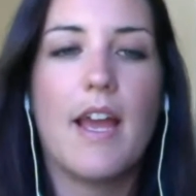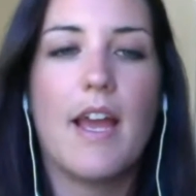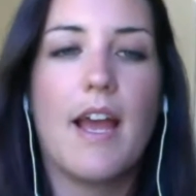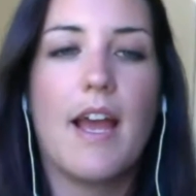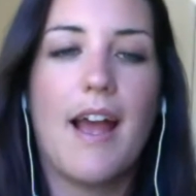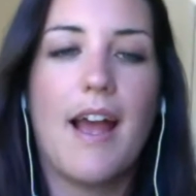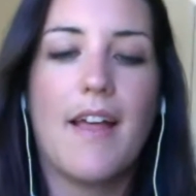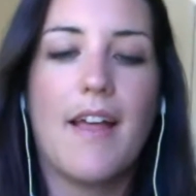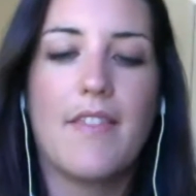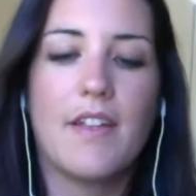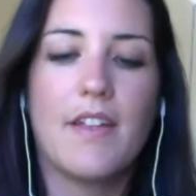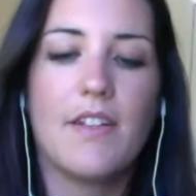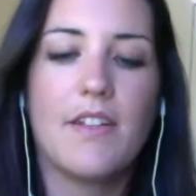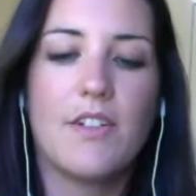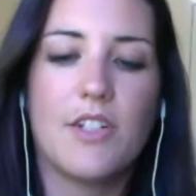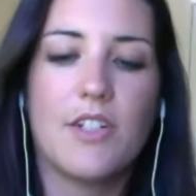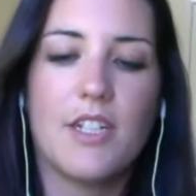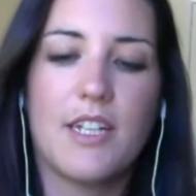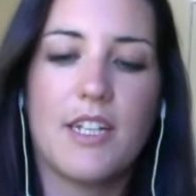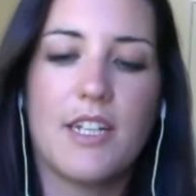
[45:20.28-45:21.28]
And then you're
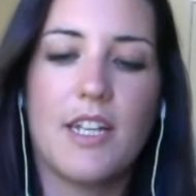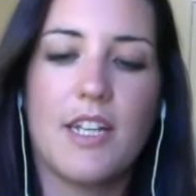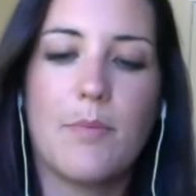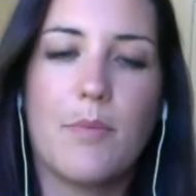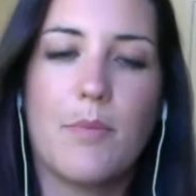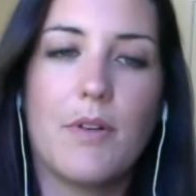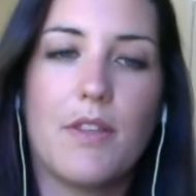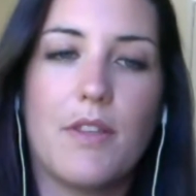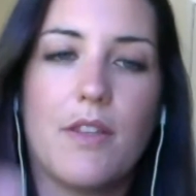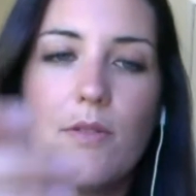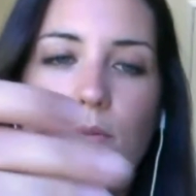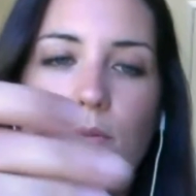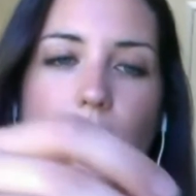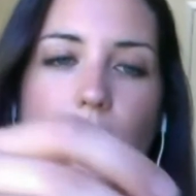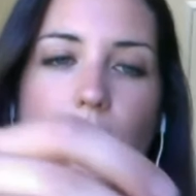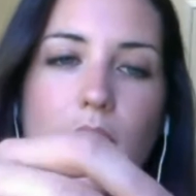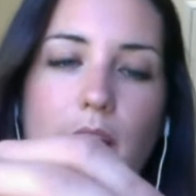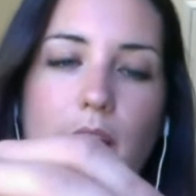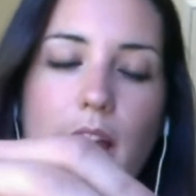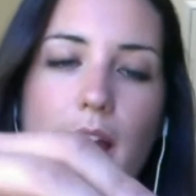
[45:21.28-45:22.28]
just going to put the
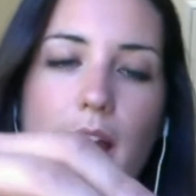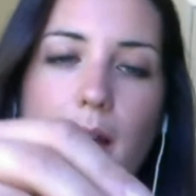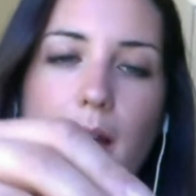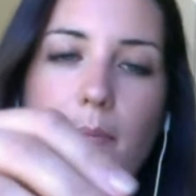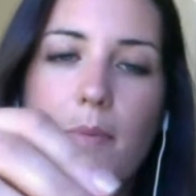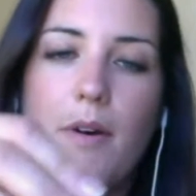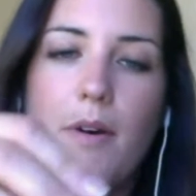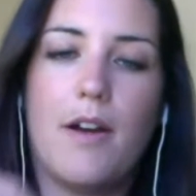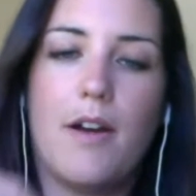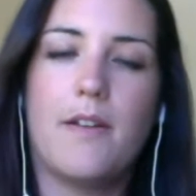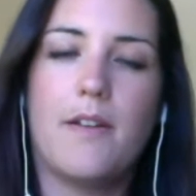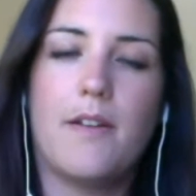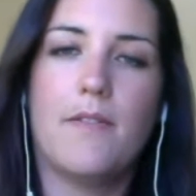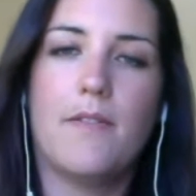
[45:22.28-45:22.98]
roller cap on.